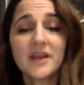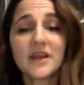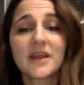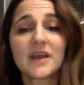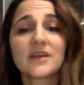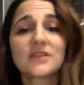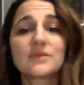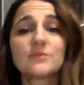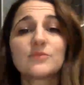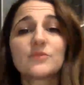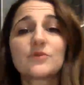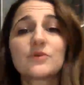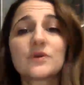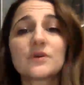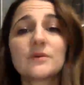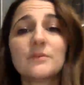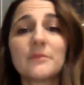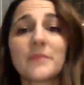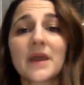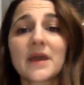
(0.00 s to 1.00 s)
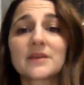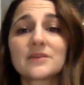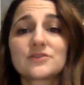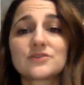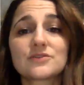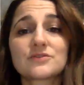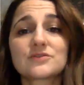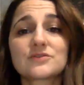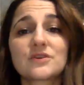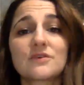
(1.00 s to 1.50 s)
And the more
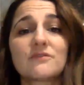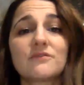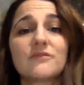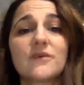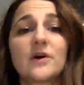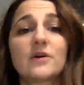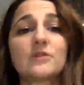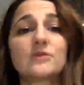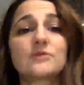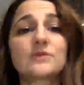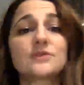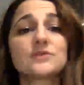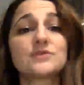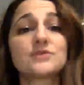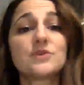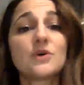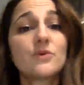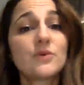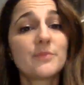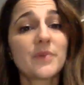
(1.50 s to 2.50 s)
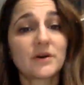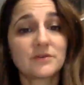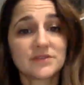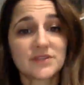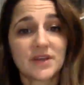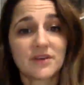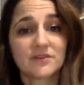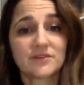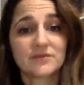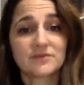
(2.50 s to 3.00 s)
managers and followers know about
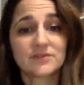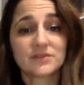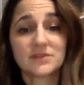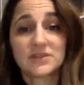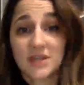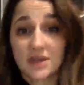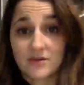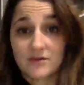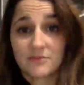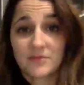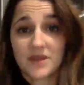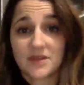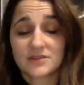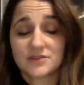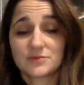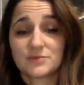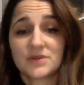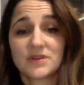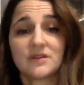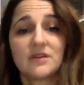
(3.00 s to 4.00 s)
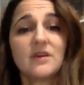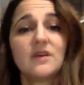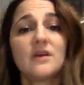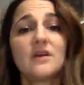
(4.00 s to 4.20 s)
talent management,